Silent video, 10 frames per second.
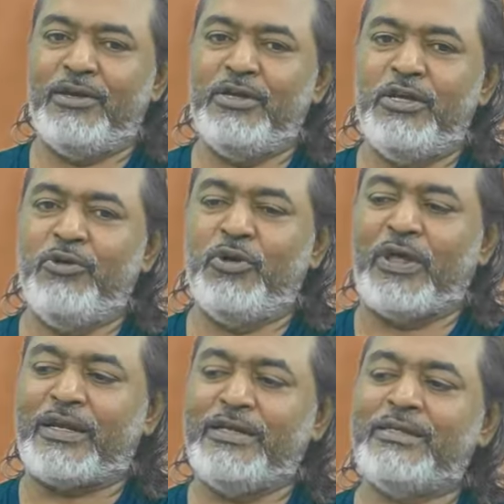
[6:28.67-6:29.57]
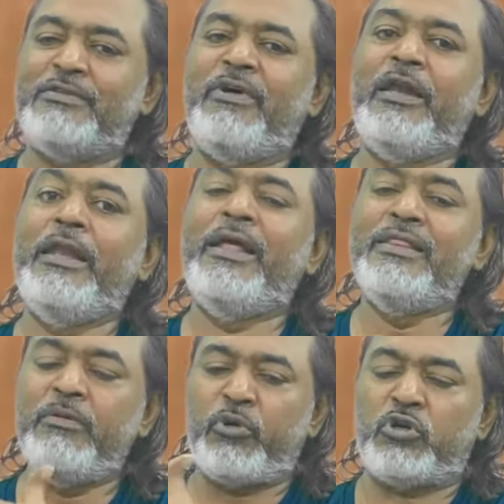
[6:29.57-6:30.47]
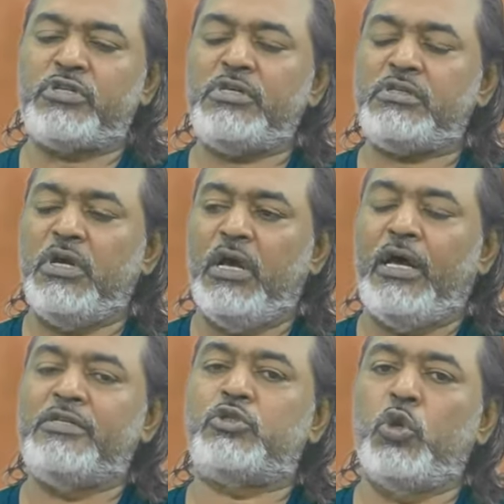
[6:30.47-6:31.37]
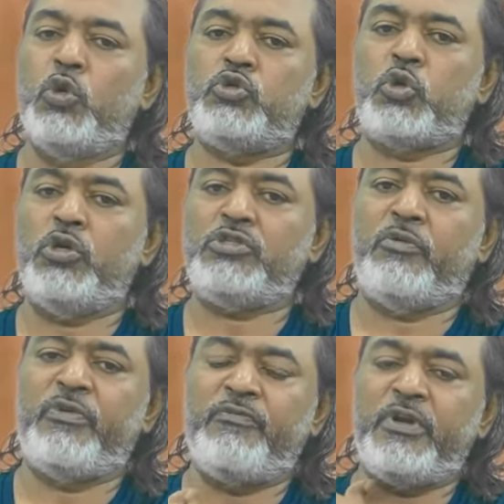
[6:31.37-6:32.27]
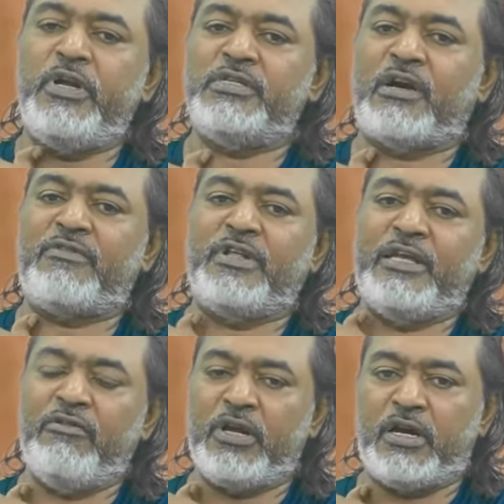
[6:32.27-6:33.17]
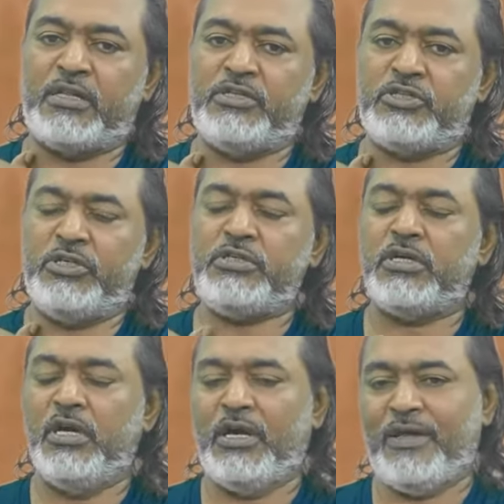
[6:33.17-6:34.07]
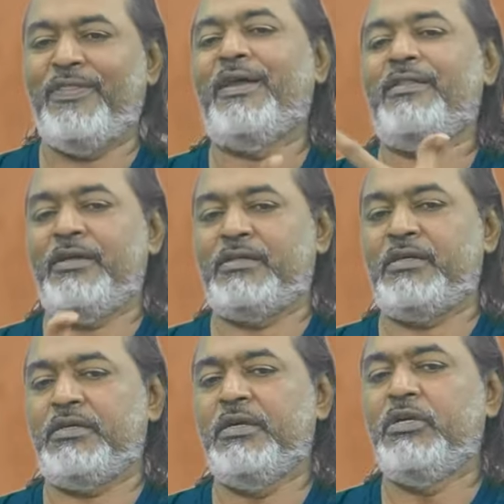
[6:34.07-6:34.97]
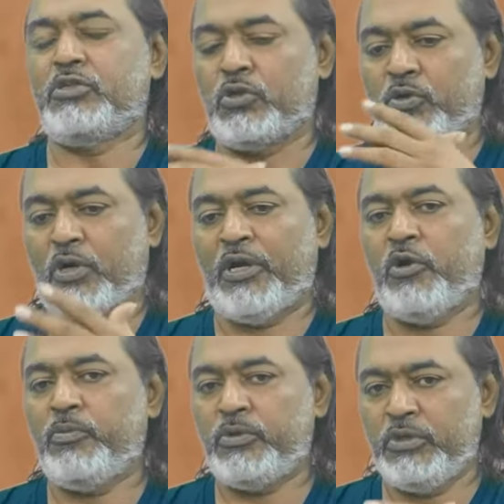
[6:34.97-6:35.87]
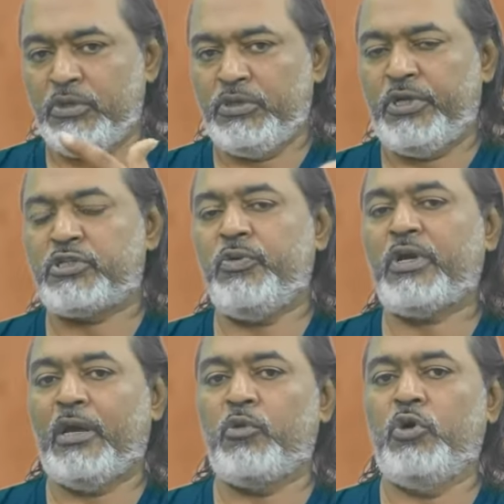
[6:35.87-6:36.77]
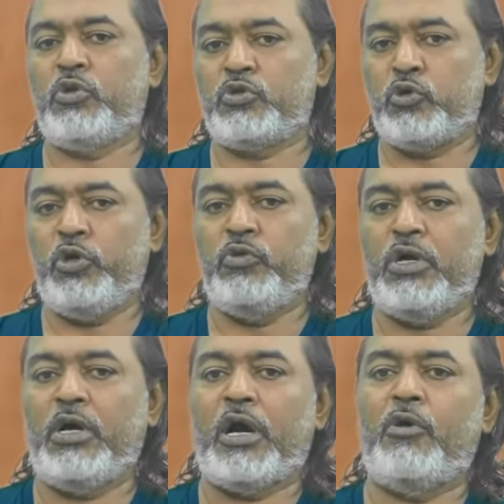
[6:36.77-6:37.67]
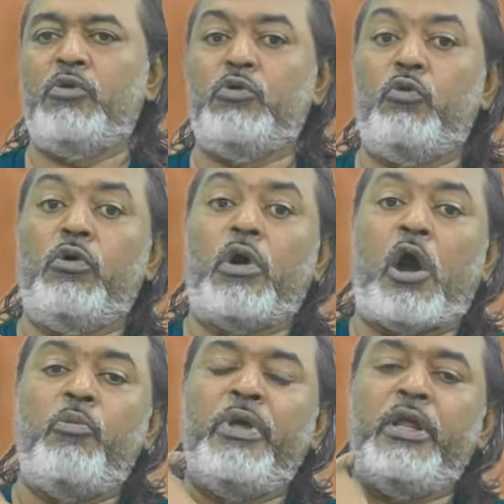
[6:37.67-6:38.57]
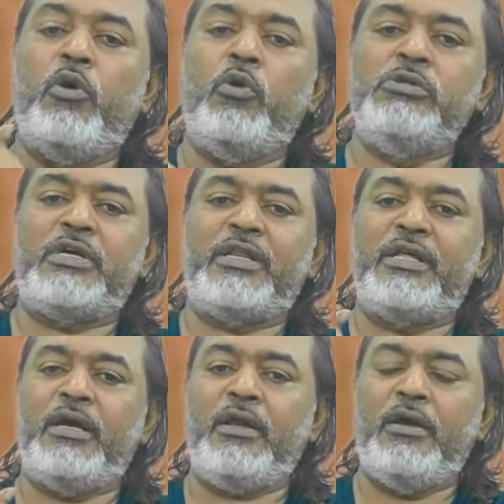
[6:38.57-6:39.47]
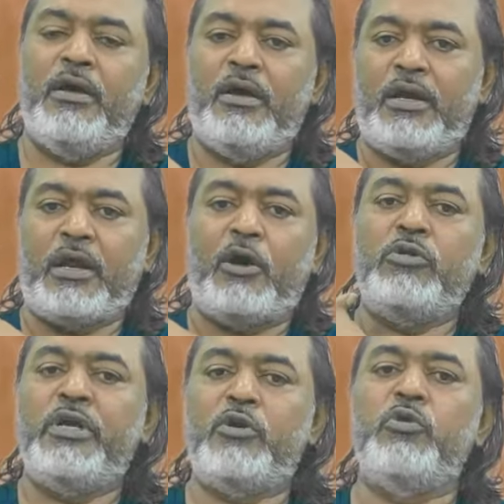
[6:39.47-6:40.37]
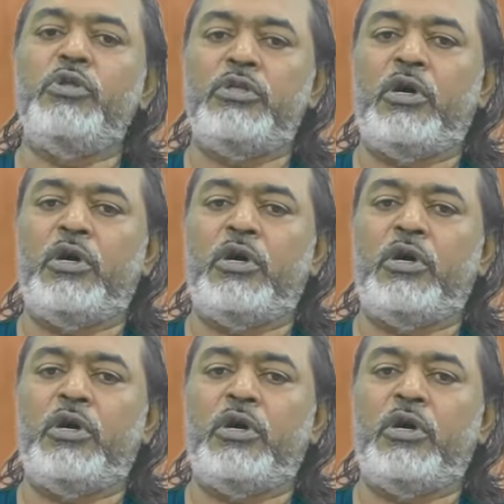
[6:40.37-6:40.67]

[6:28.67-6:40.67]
you know that it is very lengthy process, and slowly so 15 days after they will cut the stitch, and then that thing. So I hope next week I'm going to show you how many holes are there and how they are doing